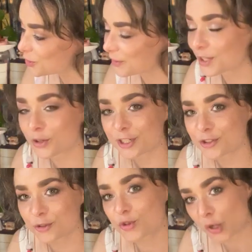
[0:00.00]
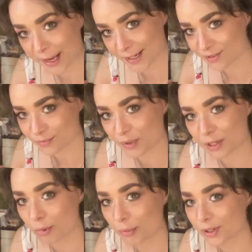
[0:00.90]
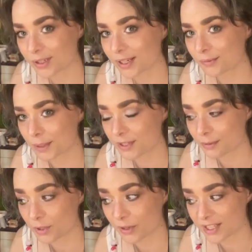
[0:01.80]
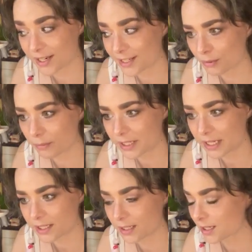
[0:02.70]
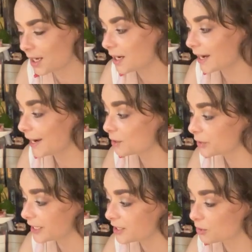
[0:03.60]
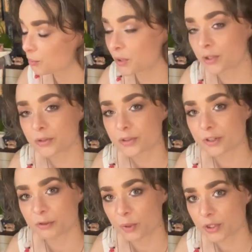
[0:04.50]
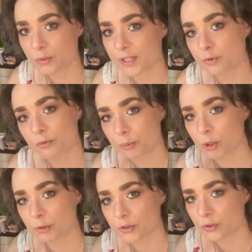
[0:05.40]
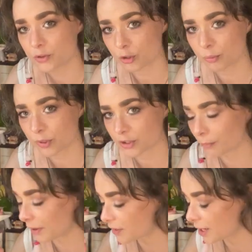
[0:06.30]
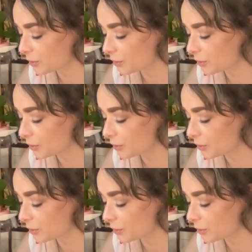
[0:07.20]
to encourage to try and pick up a book, and maybe something resonates, maybe it doesn't. I read both of the books. We pull 2 books a month. I